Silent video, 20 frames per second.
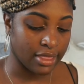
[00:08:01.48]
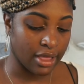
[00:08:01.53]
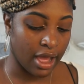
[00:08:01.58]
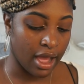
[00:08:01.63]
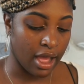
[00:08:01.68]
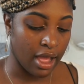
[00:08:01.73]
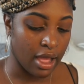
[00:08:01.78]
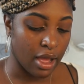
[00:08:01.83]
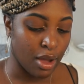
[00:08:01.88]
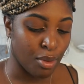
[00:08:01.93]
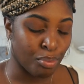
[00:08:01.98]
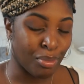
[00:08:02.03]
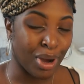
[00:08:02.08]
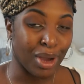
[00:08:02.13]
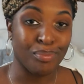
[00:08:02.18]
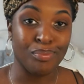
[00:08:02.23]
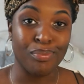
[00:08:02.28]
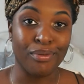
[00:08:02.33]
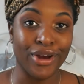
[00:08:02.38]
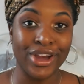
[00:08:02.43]
that, my
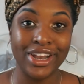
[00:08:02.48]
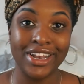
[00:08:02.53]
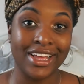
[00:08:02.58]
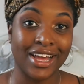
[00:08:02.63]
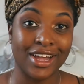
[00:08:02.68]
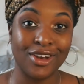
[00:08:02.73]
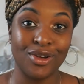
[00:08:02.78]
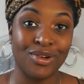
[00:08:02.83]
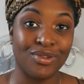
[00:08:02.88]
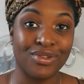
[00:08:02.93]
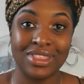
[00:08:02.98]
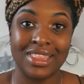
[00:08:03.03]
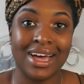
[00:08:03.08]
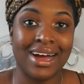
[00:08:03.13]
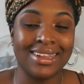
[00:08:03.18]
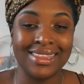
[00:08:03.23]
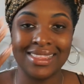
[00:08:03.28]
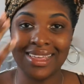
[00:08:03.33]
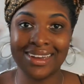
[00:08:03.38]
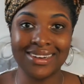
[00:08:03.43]
brain cannot,
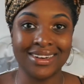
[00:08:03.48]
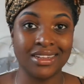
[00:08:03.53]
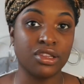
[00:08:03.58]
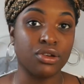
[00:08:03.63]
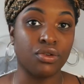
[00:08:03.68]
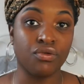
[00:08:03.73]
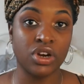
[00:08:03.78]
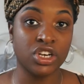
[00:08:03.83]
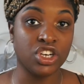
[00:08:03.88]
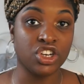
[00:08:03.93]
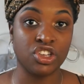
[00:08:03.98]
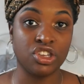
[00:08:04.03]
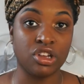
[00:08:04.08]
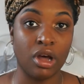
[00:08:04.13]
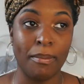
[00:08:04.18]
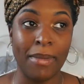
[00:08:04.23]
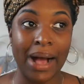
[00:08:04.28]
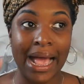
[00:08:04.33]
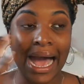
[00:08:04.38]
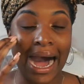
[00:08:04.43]
that doesn't register.
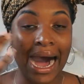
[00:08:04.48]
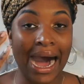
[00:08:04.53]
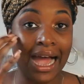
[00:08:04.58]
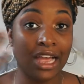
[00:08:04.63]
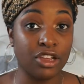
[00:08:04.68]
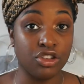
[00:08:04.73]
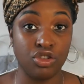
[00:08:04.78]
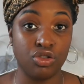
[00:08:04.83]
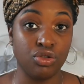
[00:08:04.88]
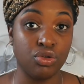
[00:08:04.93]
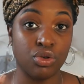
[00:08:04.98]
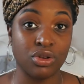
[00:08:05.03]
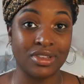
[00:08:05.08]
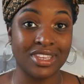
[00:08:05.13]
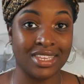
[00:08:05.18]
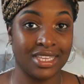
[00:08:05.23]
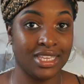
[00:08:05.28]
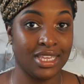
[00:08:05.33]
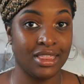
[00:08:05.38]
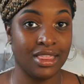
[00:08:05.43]
My eyes do not
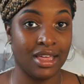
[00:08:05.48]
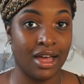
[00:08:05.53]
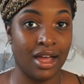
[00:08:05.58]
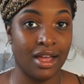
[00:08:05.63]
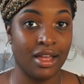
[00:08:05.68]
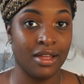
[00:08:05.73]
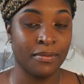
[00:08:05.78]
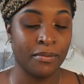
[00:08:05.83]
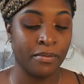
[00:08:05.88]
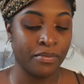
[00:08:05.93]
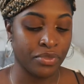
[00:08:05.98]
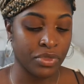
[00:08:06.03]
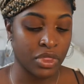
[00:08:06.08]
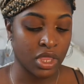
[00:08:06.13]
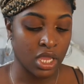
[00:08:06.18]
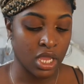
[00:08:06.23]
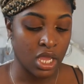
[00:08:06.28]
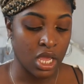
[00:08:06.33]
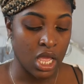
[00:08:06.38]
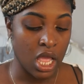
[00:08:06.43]
see that.
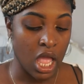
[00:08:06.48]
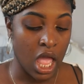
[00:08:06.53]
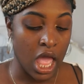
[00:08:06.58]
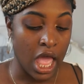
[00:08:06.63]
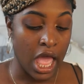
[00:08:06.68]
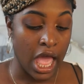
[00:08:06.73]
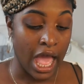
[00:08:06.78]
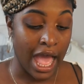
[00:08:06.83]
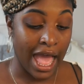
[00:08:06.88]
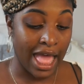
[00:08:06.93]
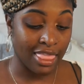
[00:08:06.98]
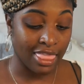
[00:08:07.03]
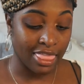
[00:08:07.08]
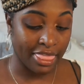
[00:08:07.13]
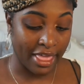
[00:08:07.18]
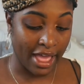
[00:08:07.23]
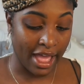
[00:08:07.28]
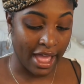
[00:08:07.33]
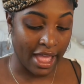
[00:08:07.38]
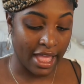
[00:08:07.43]
And
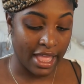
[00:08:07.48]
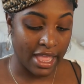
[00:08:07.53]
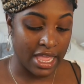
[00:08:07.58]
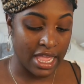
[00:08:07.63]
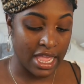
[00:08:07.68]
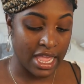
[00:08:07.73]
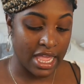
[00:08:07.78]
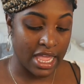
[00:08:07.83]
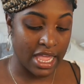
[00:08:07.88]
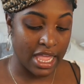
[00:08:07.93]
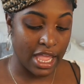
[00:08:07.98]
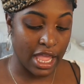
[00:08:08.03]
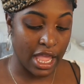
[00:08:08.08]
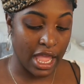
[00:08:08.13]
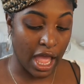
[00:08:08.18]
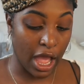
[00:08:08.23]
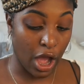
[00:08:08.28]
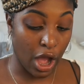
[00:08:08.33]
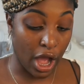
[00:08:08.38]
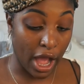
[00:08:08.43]
that
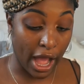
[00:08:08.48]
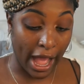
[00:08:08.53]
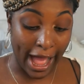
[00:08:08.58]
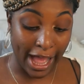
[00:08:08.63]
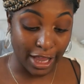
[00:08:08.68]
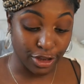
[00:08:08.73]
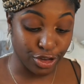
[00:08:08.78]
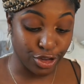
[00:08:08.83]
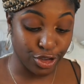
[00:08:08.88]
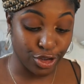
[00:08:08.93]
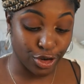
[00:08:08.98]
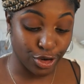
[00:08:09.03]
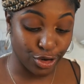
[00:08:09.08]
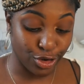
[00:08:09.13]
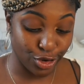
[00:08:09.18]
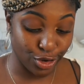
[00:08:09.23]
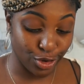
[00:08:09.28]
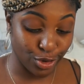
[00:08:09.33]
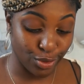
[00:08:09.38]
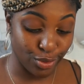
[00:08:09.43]
has to
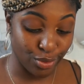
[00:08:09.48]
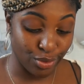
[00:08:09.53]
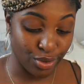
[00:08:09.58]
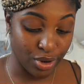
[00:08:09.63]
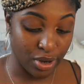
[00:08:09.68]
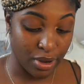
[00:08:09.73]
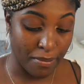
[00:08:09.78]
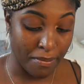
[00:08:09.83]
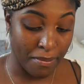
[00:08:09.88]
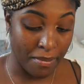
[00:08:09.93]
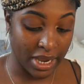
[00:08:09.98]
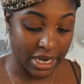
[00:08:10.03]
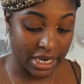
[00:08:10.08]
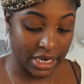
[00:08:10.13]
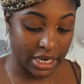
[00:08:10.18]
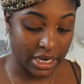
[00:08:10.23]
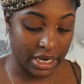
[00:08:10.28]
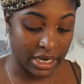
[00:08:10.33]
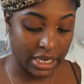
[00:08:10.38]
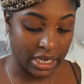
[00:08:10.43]
do
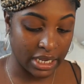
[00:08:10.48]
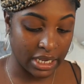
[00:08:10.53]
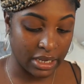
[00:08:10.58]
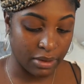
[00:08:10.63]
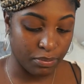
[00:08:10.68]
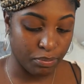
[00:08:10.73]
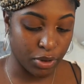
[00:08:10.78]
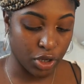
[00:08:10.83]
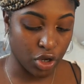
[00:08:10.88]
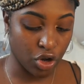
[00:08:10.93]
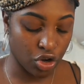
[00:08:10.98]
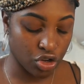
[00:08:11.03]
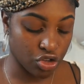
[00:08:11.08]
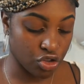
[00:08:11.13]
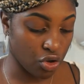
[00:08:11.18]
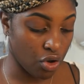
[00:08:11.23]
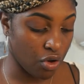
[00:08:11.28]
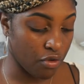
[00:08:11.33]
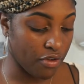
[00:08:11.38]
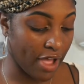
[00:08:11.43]
mainly because
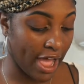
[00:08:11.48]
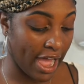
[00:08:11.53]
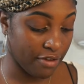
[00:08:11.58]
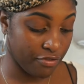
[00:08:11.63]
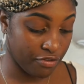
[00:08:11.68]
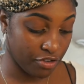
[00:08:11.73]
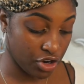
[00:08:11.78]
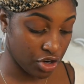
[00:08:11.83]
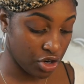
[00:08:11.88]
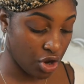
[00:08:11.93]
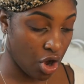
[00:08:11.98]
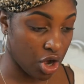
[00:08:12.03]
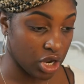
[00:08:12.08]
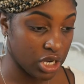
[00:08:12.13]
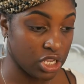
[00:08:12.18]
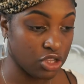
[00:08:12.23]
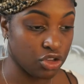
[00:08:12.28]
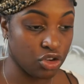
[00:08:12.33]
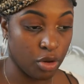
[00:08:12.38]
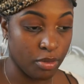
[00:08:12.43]
of African
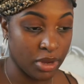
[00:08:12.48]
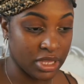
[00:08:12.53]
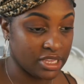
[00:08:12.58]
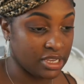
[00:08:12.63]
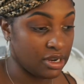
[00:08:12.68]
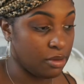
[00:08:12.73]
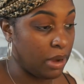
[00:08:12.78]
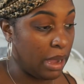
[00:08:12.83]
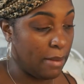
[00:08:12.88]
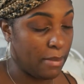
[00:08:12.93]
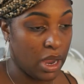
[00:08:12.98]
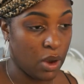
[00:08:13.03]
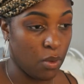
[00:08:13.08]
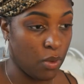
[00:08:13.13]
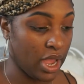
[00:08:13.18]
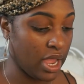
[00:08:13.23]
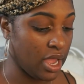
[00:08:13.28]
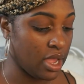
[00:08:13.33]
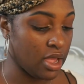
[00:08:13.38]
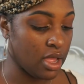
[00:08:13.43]
aunties commenting about my
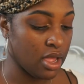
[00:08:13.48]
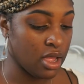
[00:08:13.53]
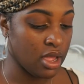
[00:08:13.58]
weight.